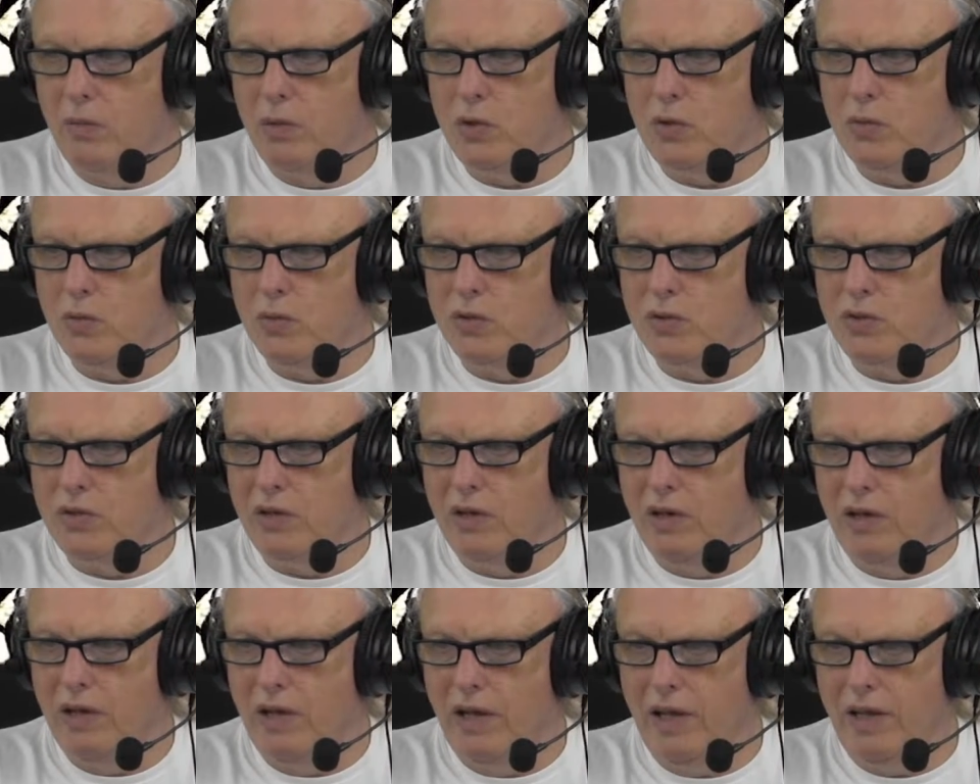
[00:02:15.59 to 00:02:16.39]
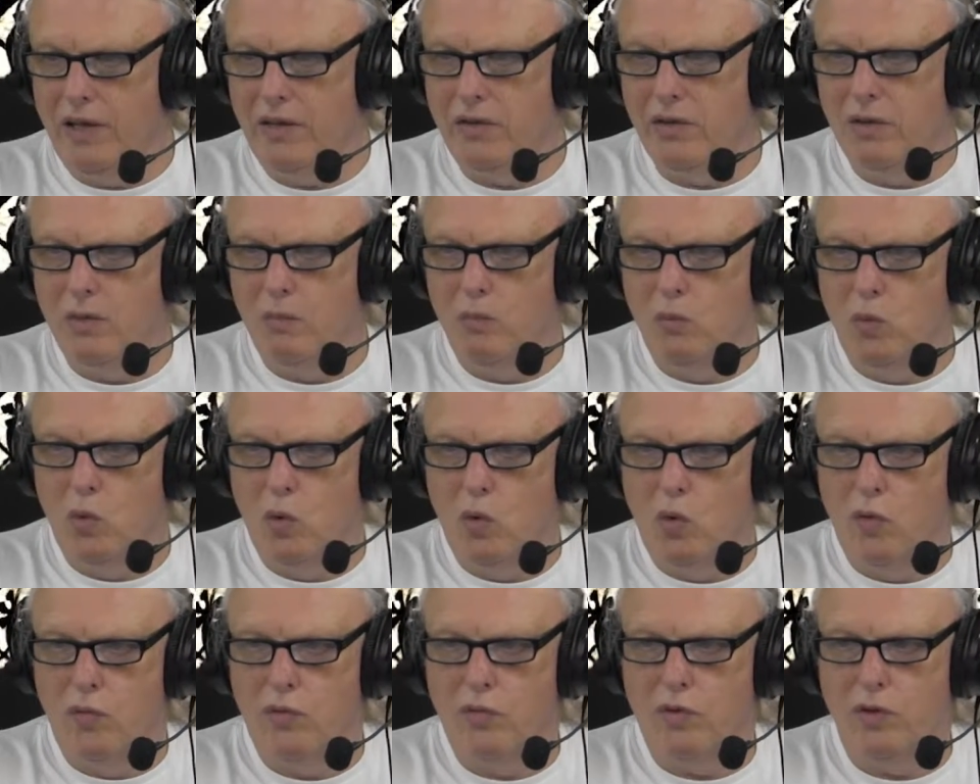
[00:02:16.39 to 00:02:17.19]
which was later
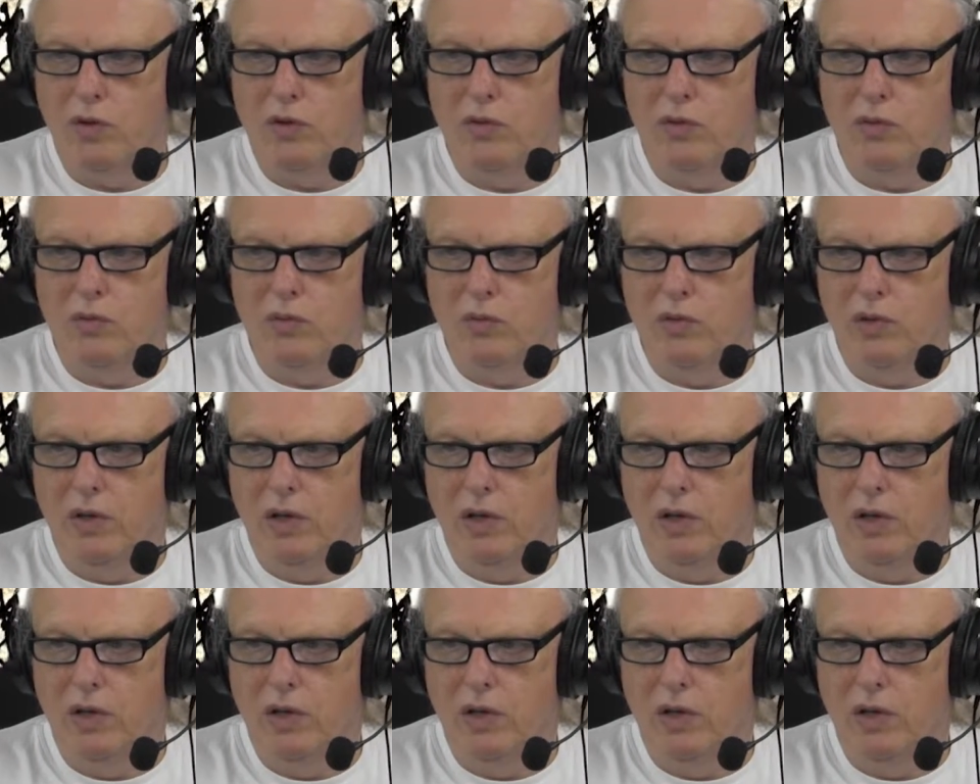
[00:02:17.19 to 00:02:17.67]
morphed into